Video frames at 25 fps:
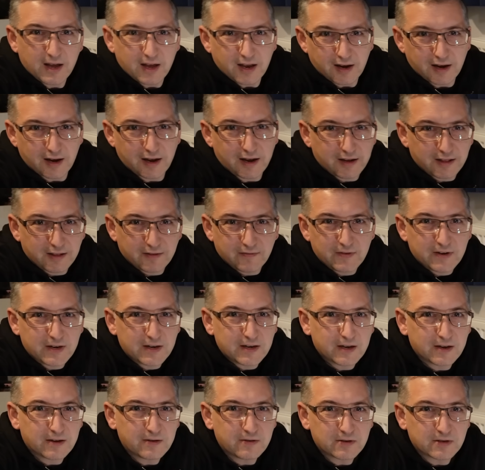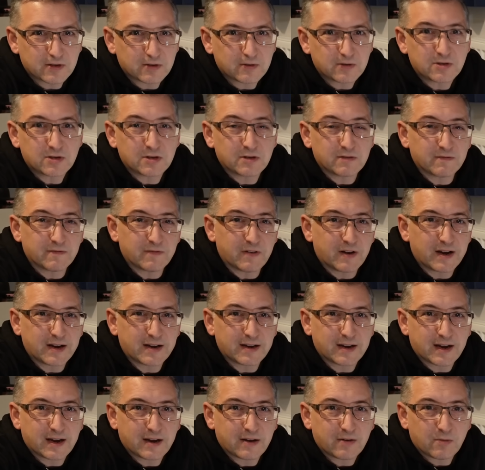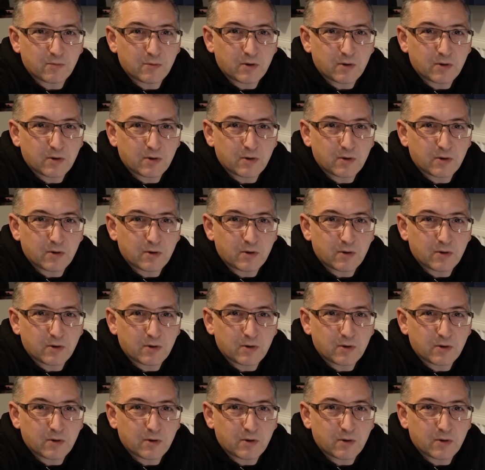like the video so as you can find out